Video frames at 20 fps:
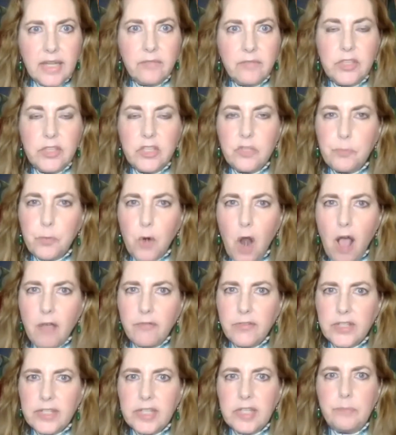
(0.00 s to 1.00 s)
of this
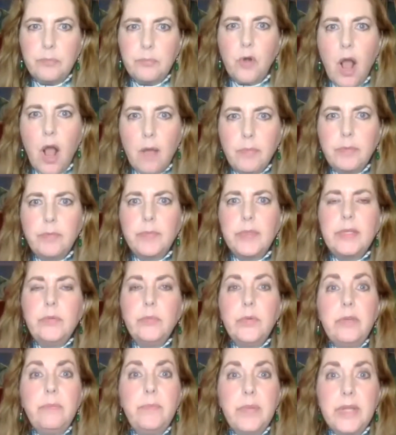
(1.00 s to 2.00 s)
prophecy probably
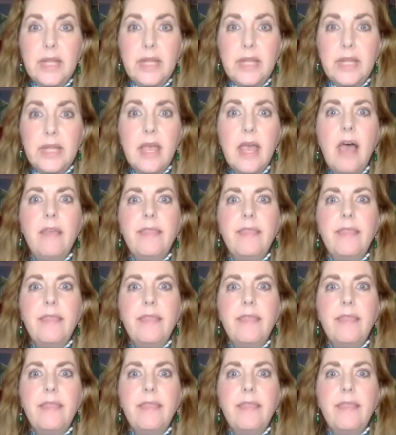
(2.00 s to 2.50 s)
would be